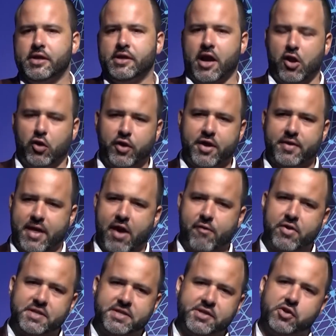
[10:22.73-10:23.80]
Not only is
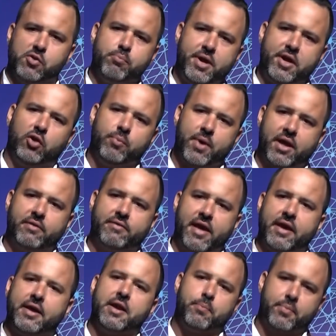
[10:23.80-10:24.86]
every single middleman
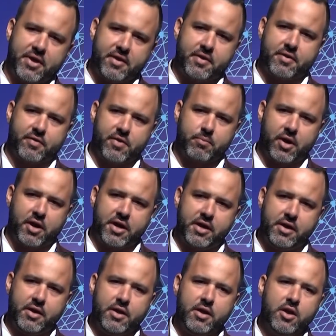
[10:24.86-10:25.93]
taking a piece of the money,